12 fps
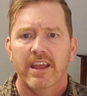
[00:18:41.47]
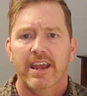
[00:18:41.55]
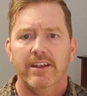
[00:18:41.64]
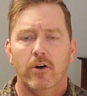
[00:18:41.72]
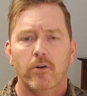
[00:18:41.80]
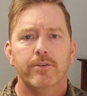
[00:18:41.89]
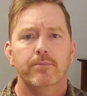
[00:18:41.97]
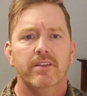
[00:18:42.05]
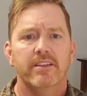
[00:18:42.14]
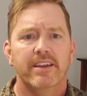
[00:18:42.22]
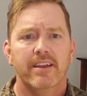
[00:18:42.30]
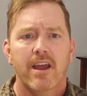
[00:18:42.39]
and
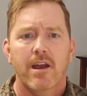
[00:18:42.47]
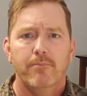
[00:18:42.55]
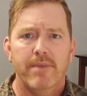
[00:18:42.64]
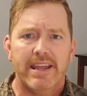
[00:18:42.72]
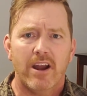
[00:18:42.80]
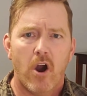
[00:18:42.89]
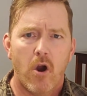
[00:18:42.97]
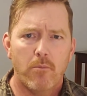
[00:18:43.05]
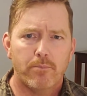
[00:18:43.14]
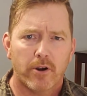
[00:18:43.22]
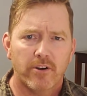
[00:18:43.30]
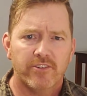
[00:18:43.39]
ultimately make a home
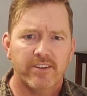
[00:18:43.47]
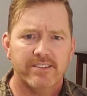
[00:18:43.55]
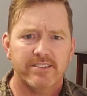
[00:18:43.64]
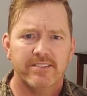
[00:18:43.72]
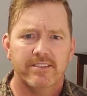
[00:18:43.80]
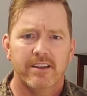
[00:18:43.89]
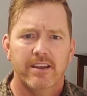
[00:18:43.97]
purchase